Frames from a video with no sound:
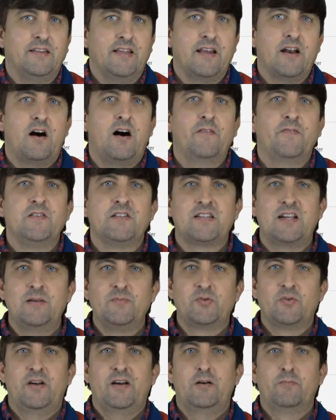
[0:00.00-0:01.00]
That
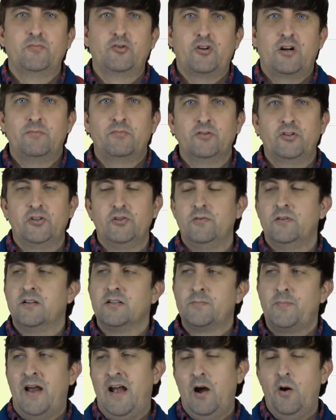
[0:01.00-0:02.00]
oftentimes will help troubleshoot because
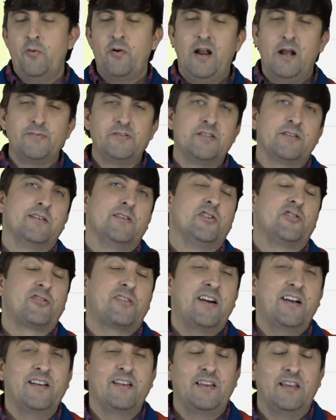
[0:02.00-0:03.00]
Power Apps is going to
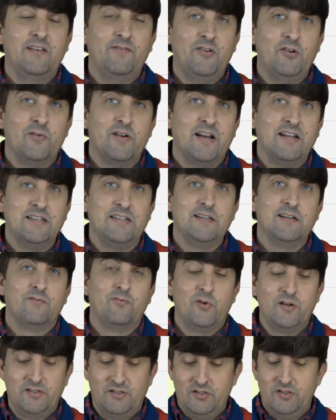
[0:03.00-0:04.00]
try to give you an idea of
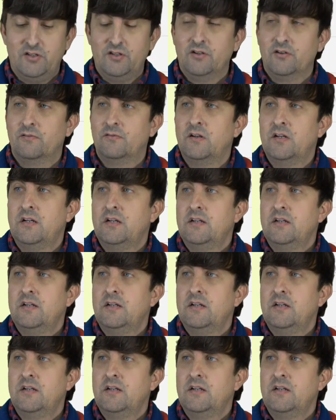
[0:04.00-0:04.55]
what to do.